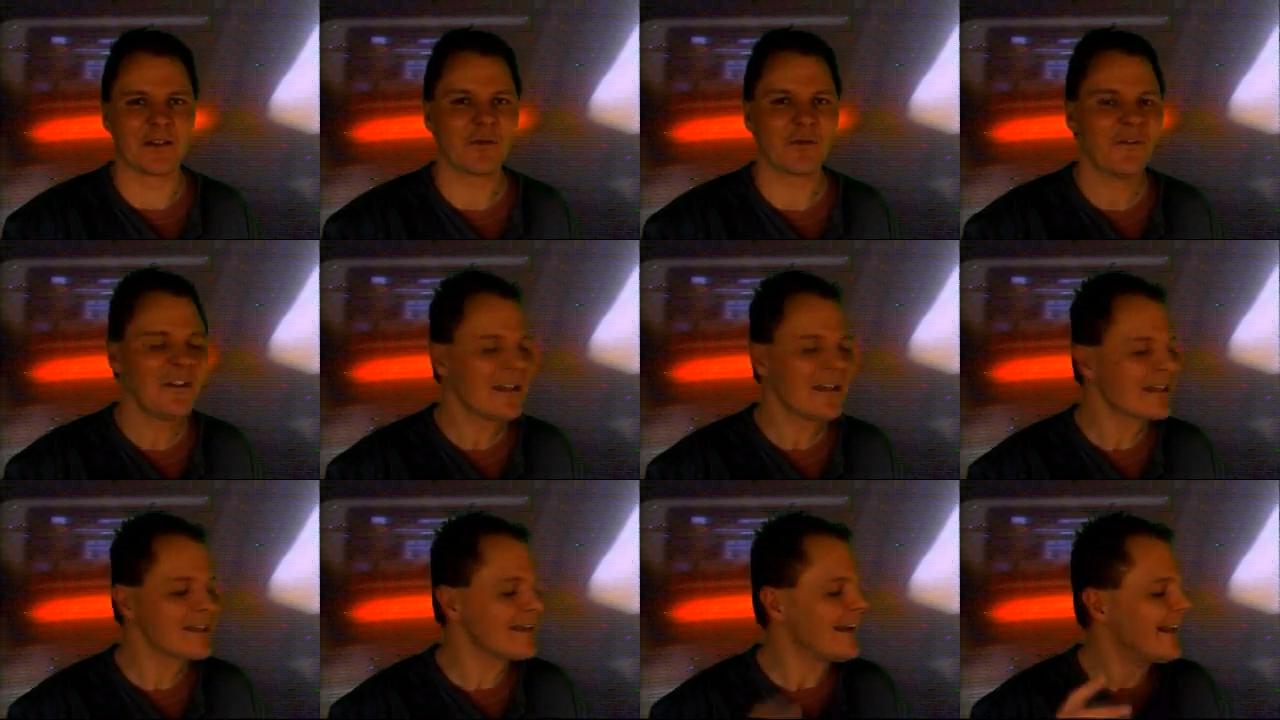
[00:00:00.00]
this with
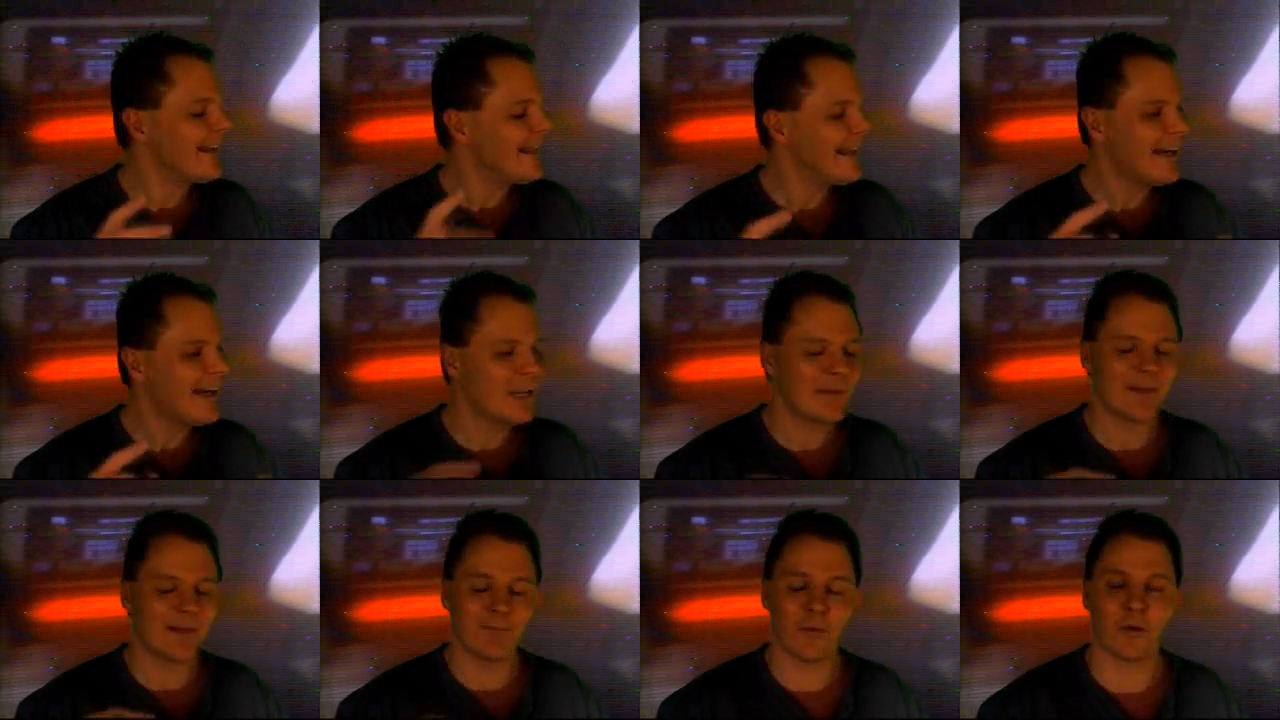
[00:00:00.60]
just a
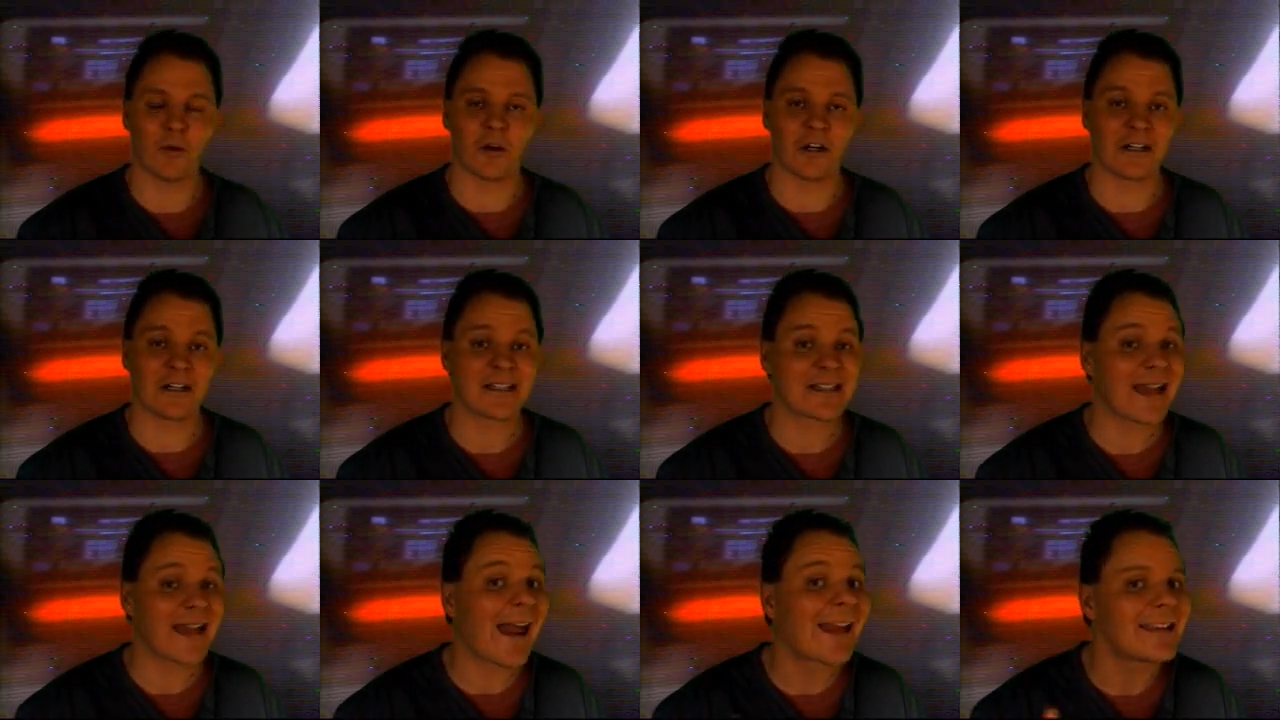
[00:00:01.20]
little bit more
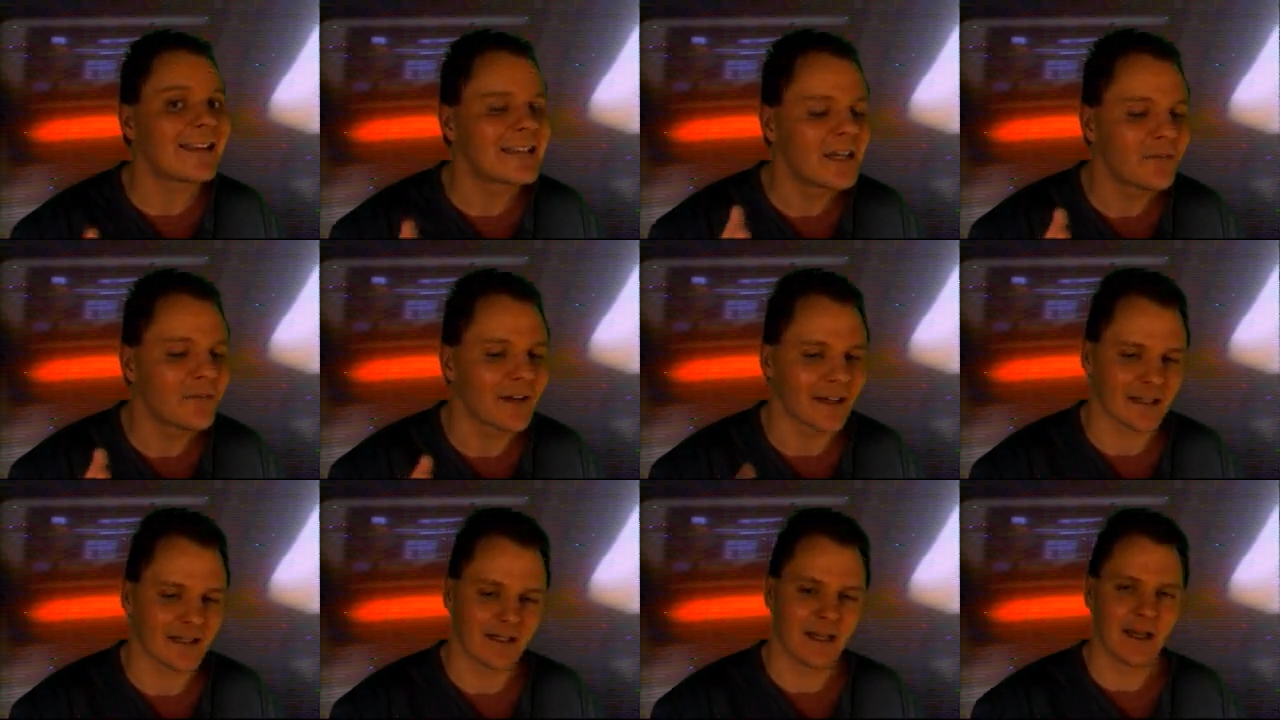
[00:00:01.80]

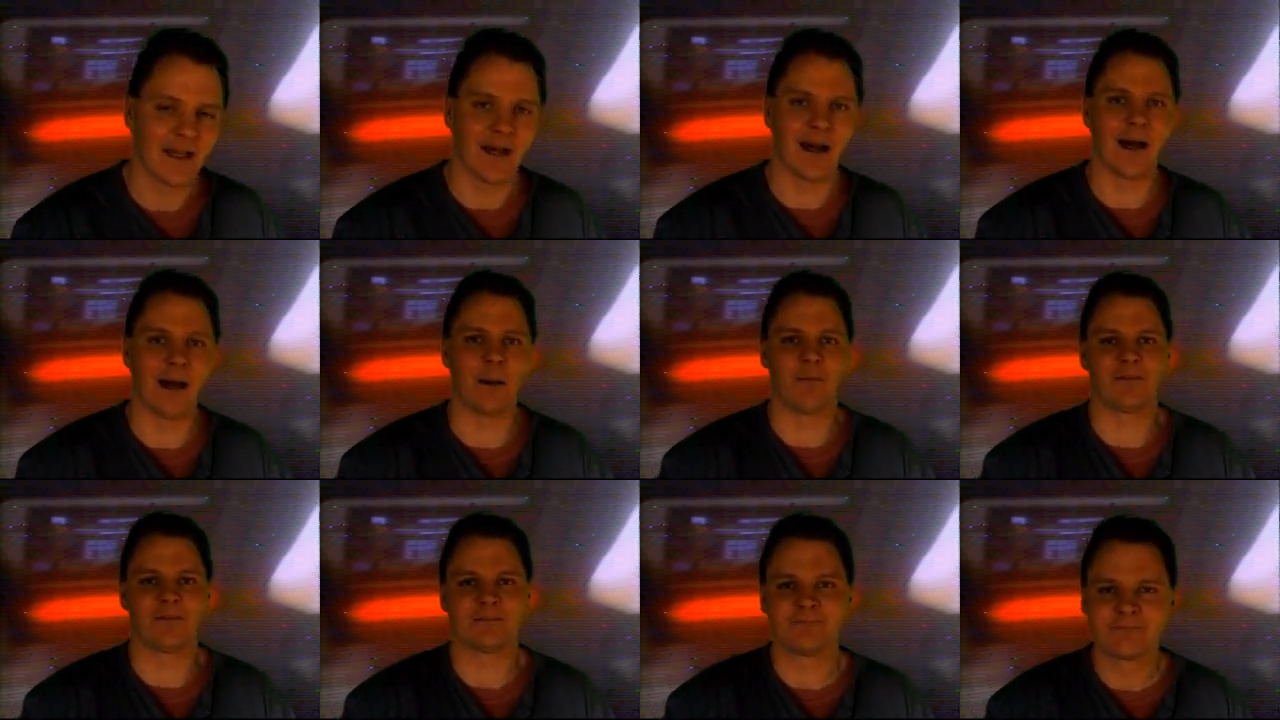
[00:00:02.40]
scientific
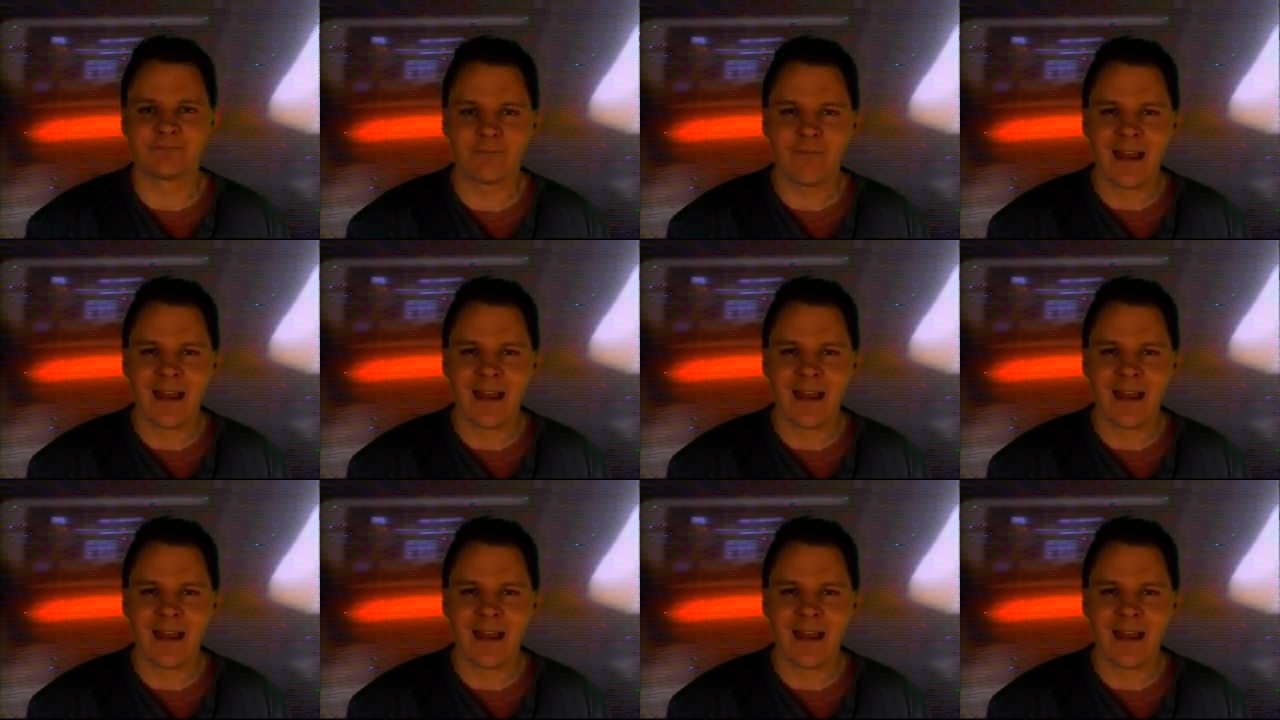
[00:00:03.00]
of.